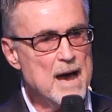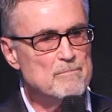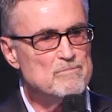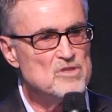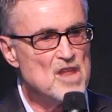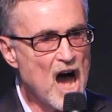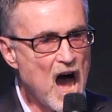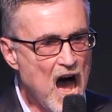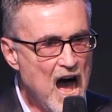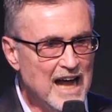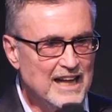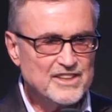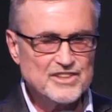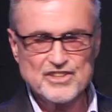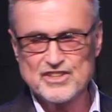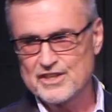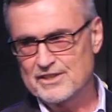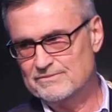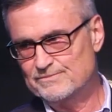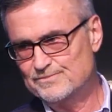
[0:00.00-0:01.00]
not
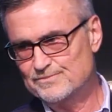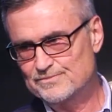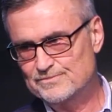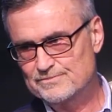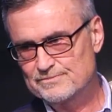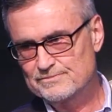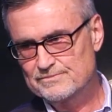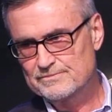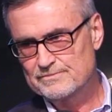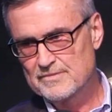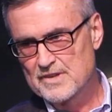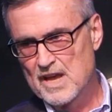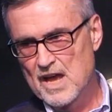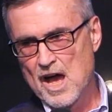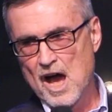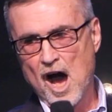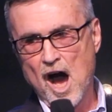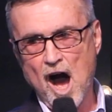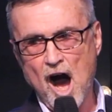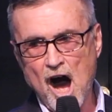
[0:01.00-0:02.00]

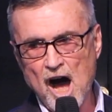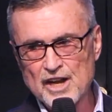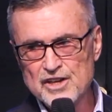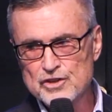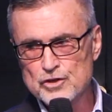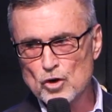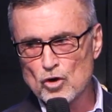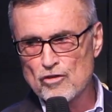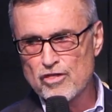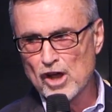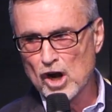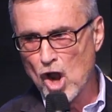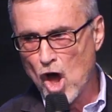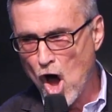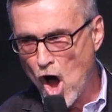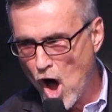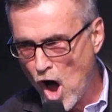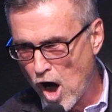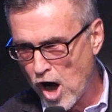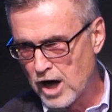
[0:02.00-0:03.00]
under the
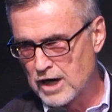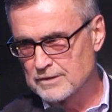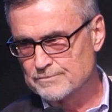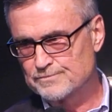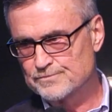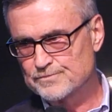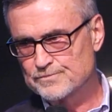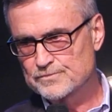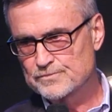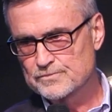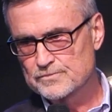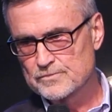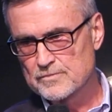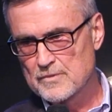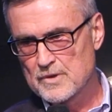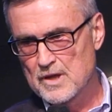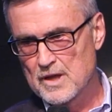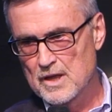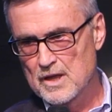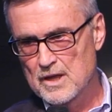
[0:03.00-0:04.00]
law.
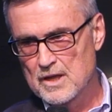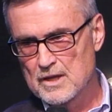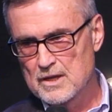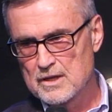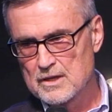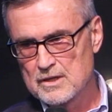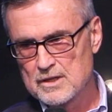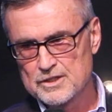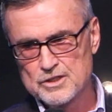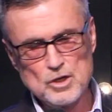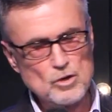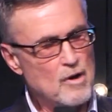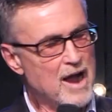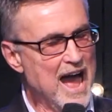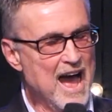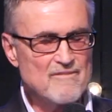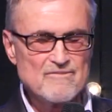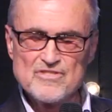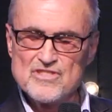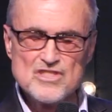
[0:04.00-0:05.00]
You
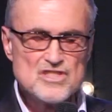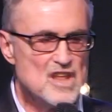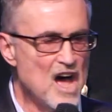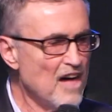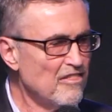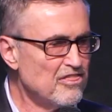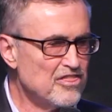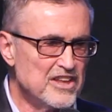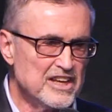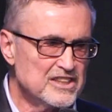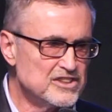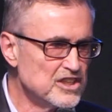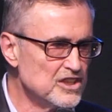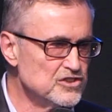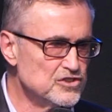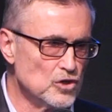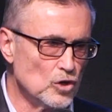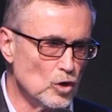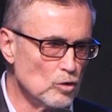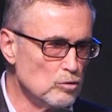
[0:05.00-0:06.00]
have nothing to
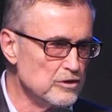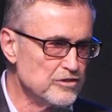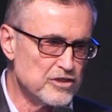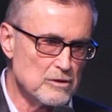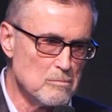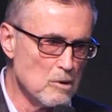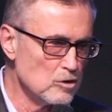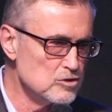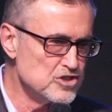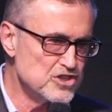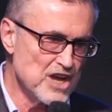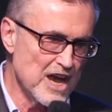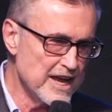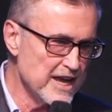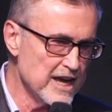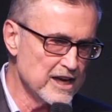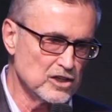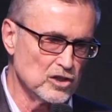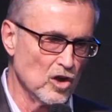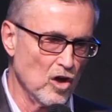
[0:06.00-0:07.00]
do with the
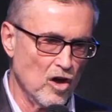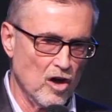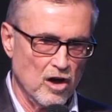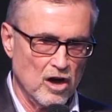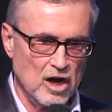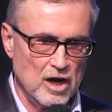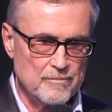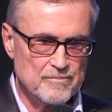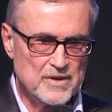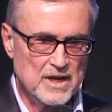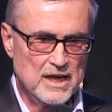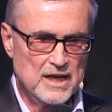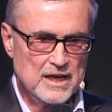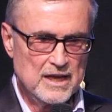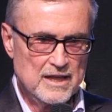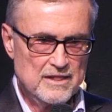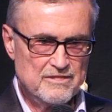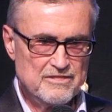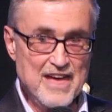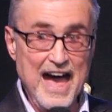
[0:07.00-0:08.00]
Mosaic law.
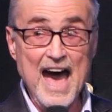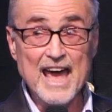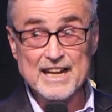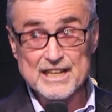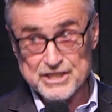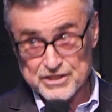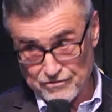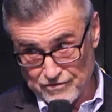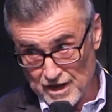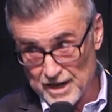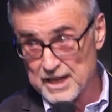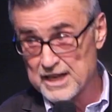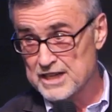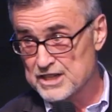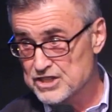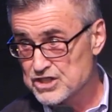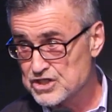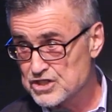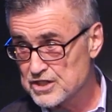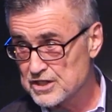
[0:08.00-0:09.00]
That is
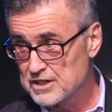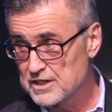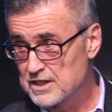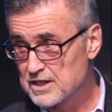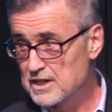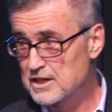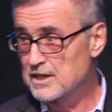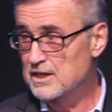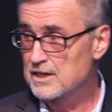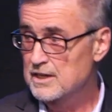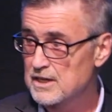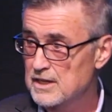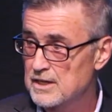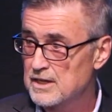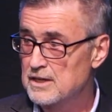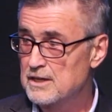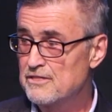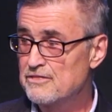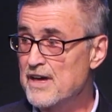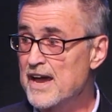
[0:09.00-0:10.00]
finished.
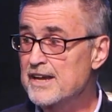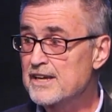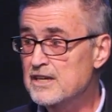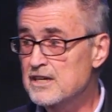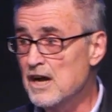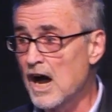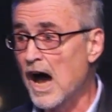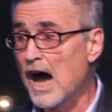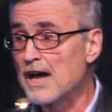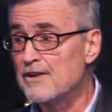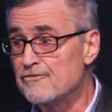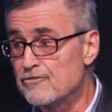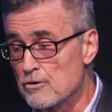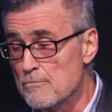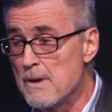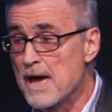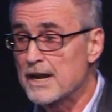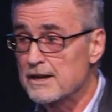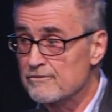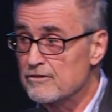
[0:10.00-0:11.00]
Thank God for
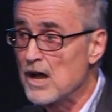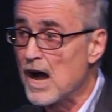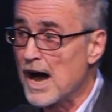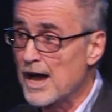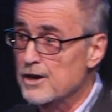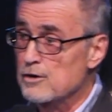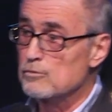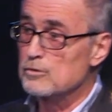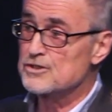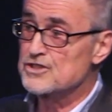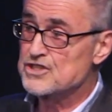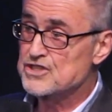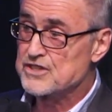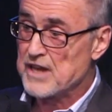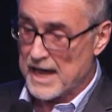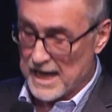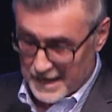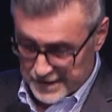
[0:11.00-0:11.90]
men of God who will stand